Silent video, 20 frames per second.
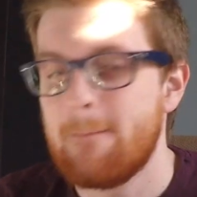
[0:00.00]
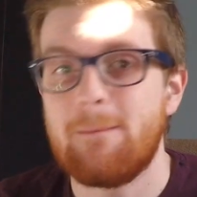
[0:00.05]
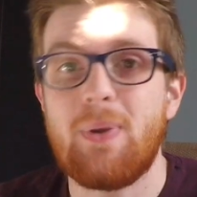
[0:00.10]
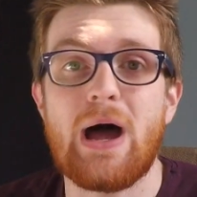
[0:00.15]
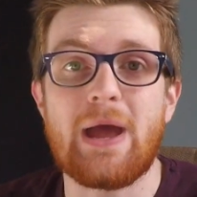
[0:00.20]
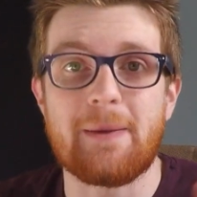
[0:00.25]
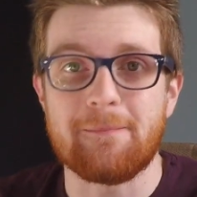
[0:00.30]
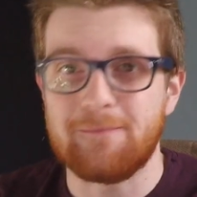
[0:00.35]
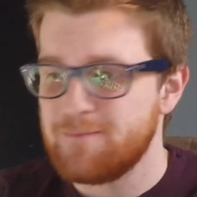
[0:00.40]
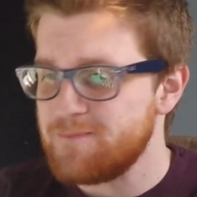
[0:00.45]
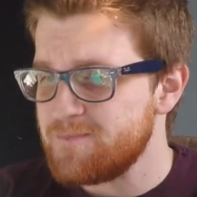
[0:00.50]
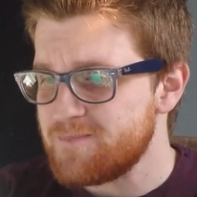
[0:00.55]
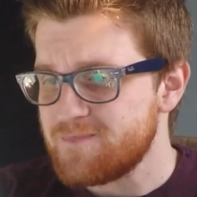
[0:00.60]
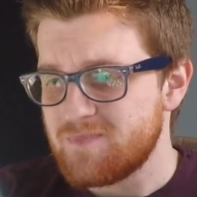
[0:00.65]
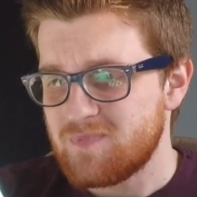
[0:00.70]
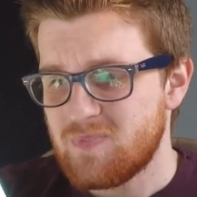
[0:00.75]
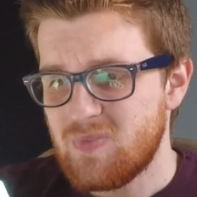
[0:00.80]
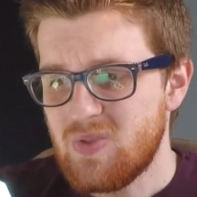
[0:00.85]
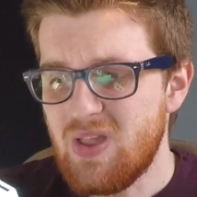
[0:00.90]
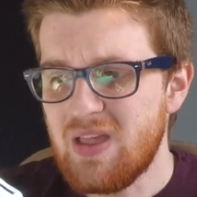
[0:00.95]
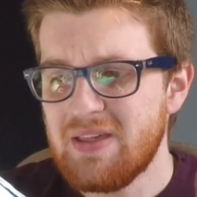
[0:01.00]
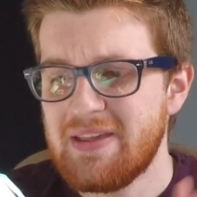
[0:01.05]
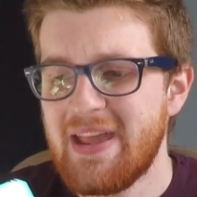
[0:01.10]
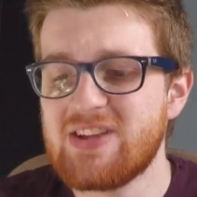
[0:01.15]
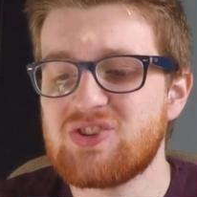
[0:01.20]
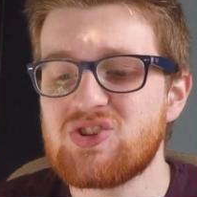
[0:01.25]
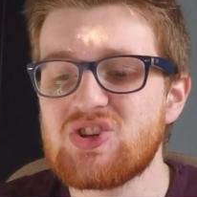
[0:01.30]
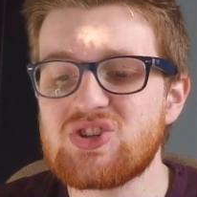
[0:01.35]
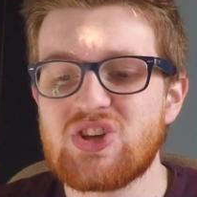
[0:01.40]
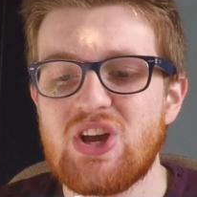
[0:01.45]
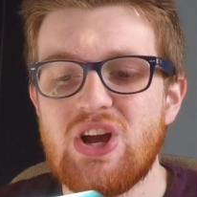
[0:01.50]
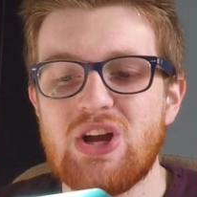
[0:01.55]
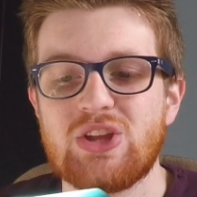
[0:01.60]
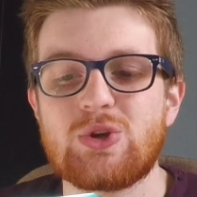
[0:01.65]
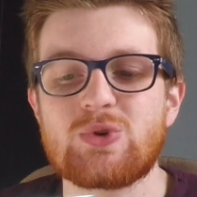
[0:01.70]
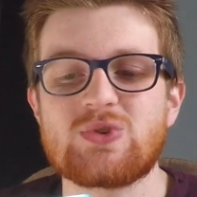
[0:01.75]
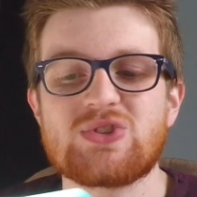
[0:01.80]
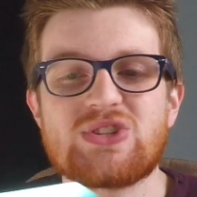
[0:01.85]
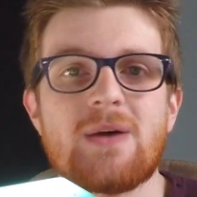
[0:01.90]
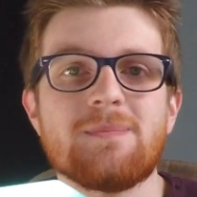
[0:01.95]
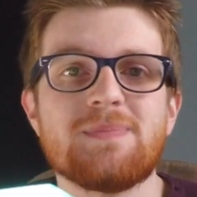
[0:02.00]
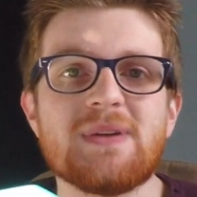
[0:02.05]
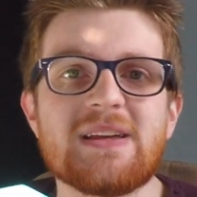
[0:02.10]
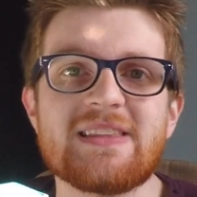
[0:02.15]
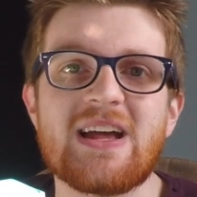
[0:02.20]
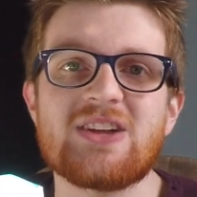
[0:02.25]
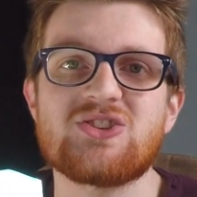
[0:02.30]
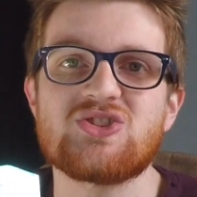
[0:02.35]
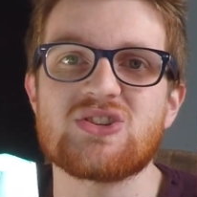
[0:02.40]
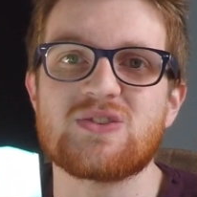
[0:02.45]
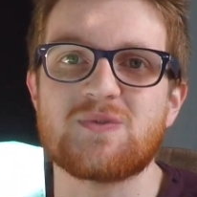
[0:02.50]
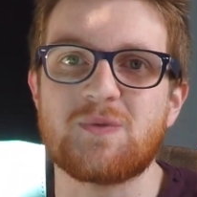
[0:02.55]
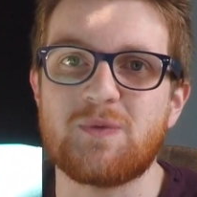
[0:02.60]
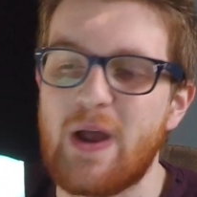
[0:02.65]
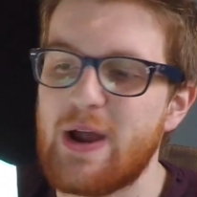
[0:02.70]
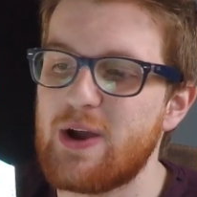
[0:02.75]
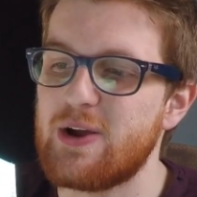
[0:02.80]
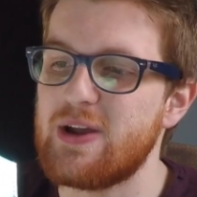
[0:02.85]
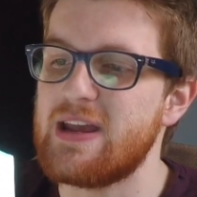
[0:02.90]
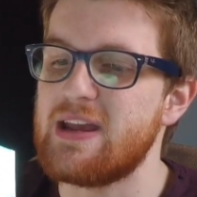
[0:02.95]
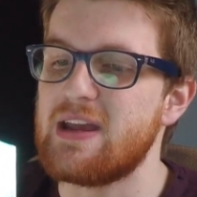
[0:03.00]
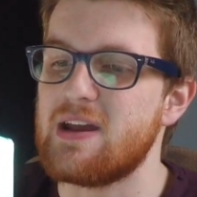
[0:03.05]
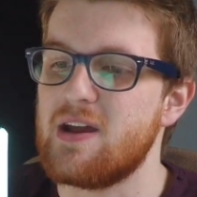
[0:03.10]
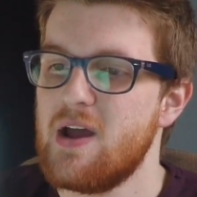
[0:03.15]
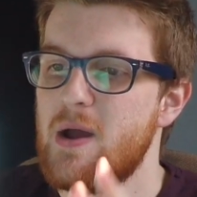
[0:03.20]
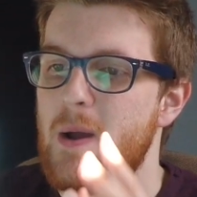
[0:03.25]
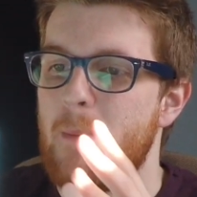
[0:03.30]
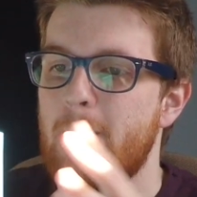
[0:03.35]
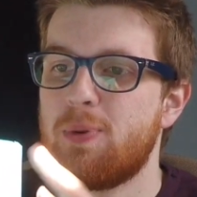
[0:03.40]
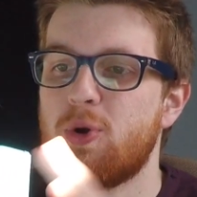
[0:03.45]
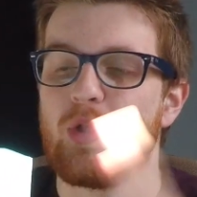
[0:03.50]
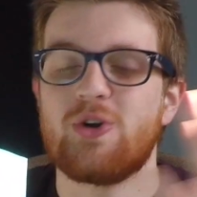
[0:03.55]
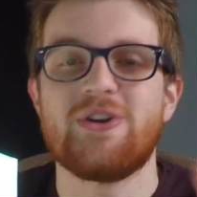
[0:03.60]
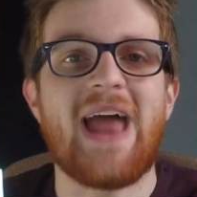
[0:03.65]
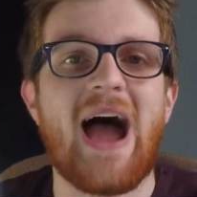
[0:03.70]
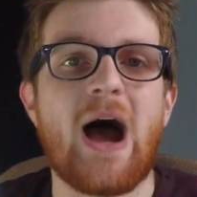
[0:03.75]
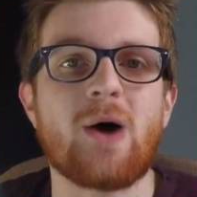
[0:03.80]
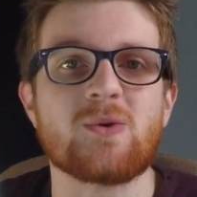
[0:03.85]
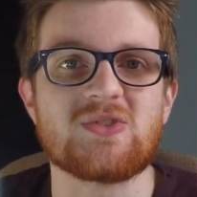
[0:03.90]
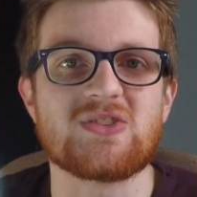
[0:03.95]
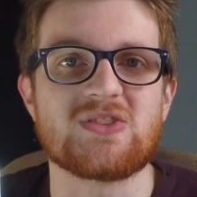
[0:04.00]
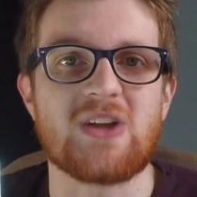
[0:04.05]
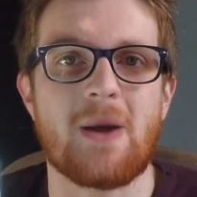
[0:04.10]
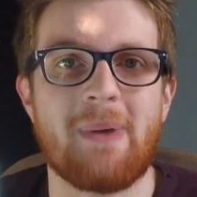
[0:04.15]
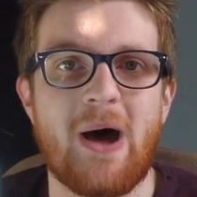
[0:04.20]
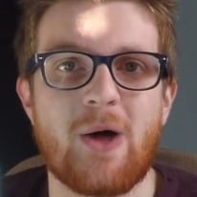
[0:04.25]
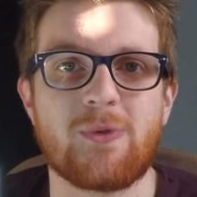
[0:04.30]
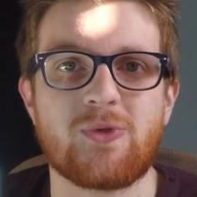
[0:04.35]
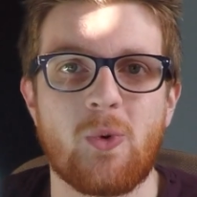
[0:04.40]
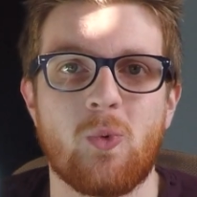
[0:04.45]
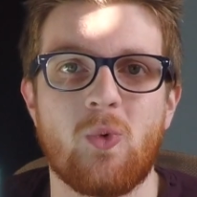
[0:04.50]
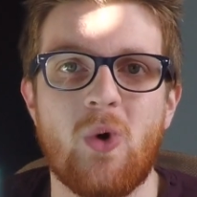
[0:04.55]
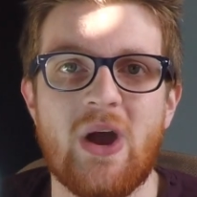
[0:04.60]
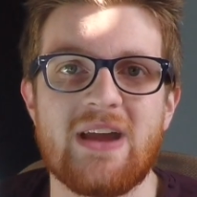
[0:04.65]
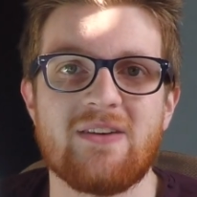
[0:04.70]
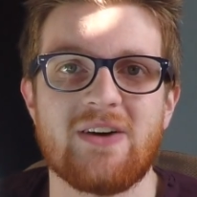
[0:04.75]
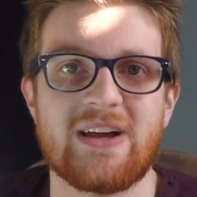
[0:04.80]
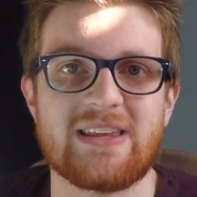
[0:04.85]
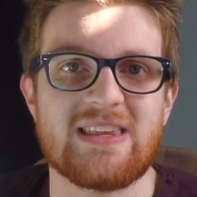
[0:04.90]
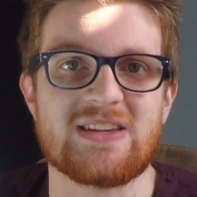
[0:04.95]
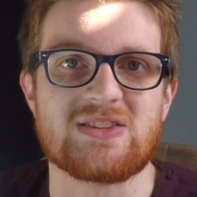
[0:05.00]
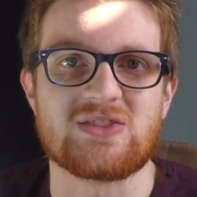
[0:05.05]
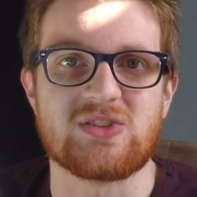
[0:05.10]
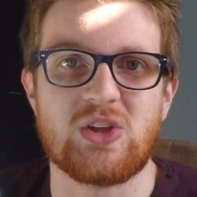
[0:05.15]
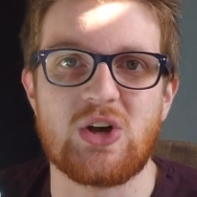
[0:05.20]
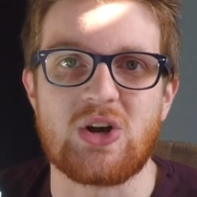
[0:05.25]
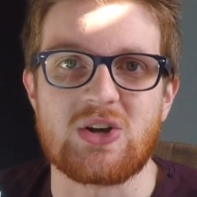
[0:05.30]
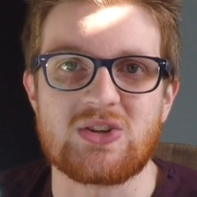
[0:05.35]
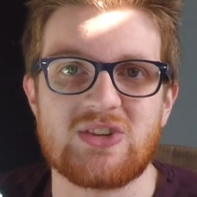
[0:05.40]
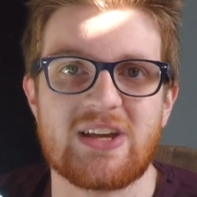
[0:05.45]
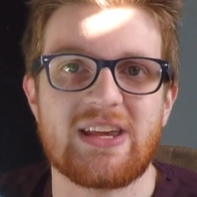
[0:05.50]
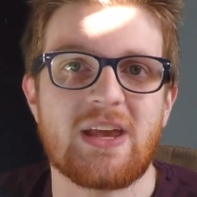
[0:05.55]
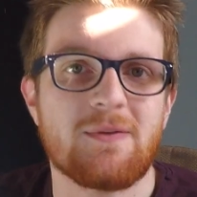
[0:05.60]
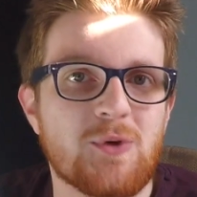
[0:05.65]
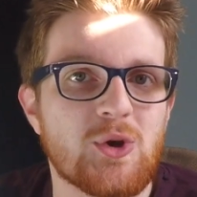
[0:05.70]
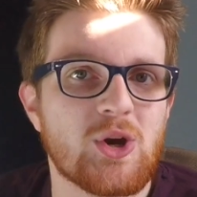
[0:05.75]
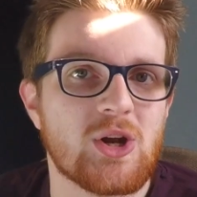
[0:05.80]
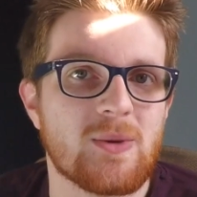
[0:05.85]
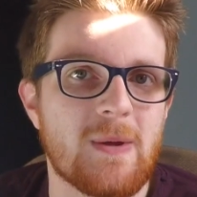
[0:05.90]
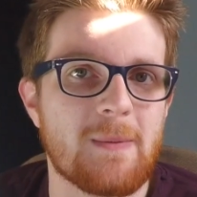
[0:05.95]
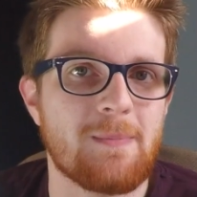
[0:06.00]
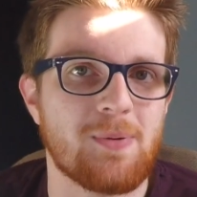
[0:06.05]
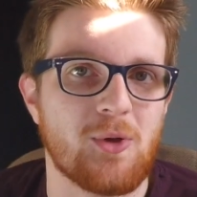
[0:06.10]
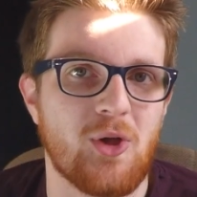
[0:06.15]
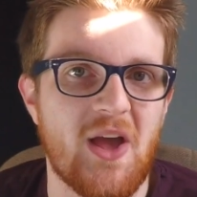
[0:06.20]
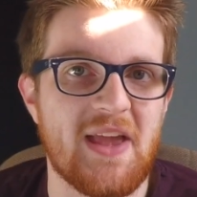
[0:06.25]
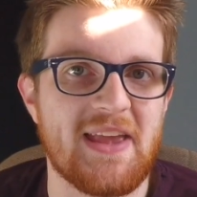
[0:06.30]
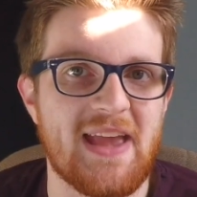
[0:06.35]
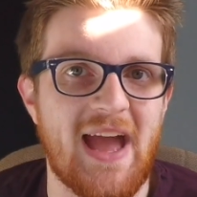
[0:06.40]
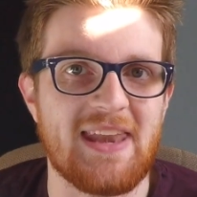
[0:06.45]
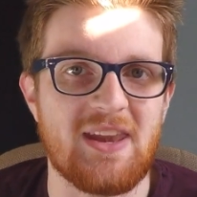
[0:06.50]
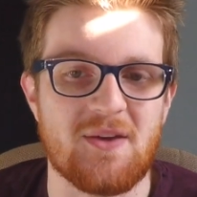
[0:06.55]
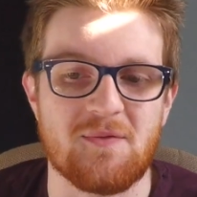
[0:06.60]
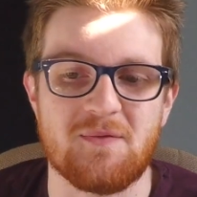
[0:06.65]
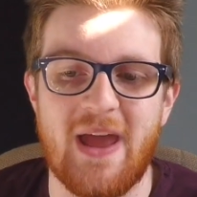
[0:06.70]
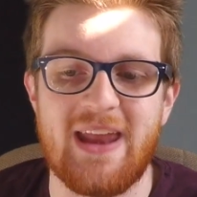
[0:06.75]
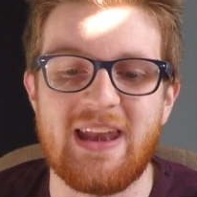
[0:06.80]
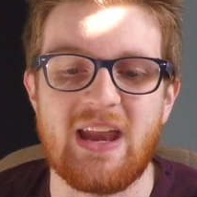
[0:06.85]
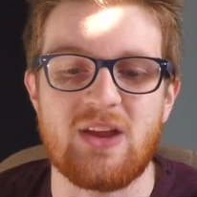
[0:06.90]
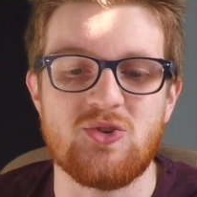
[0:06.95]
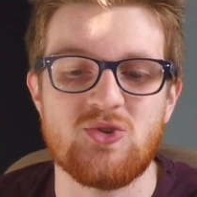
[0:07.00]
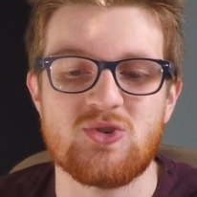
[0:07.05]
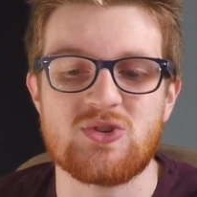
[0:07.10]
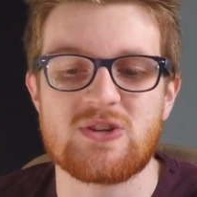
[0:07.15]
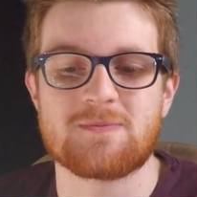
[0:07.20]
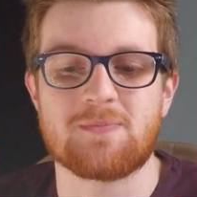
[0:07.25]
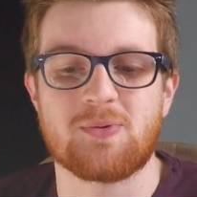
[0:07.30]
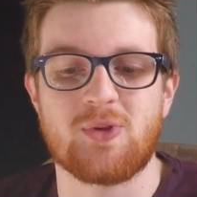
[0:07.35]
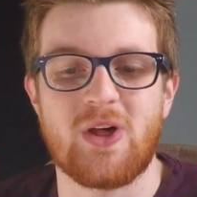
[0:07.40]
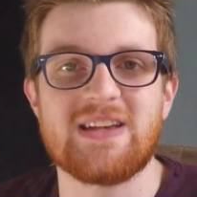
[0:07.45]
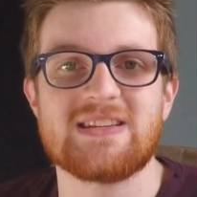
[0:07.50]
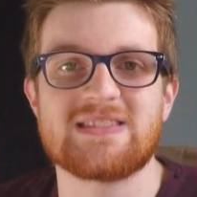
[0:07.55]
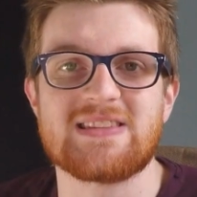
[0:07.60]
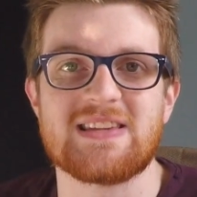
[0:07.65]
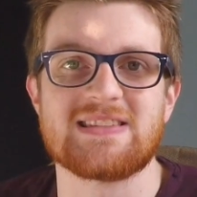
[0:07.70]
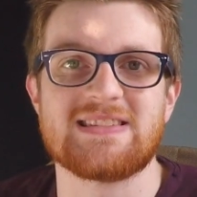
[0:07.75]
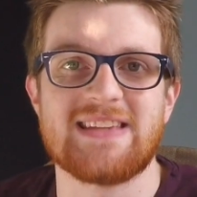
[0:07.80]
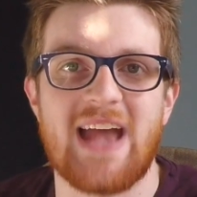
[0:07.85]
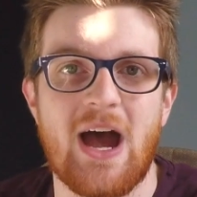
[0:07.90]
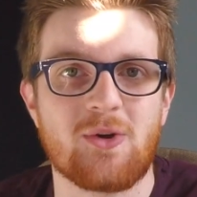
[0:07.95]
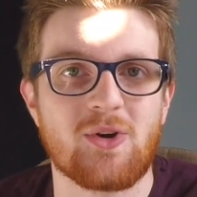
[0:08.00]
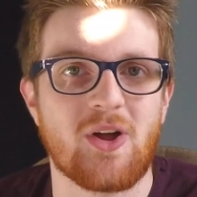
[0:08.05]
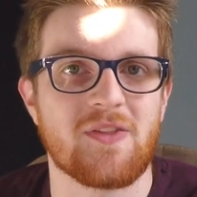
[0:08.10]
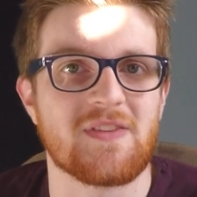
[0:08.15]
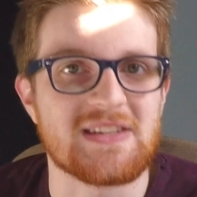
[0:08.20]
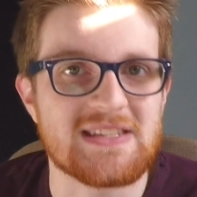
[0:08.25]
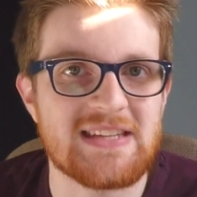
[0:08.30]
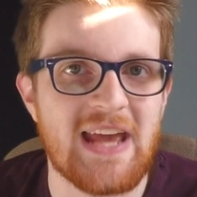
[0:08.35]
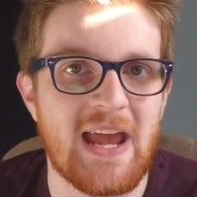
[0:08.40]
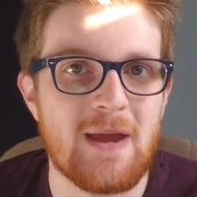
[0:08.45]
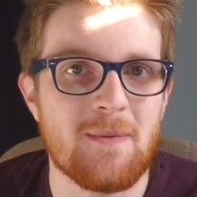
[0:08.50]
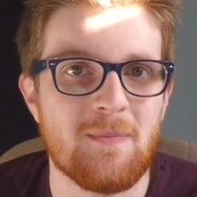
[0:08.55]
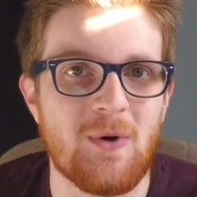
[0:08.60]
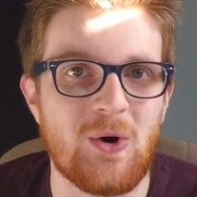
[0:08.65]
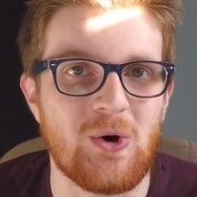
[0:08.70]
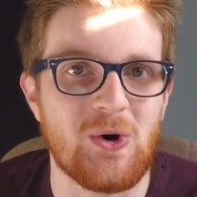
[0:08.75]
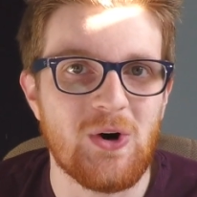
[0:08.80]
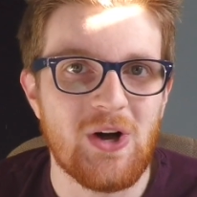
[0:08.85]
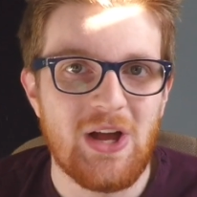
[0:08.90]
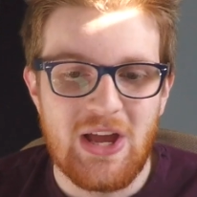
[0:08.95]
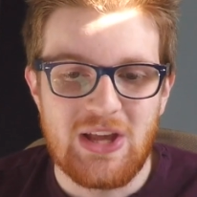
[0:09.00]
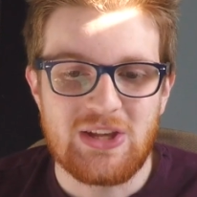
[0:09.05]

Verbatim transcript: But it just, there's something that's just very pronounced about the way like this looks. Like if you're gonna be playing at an event and you just place this down on the table,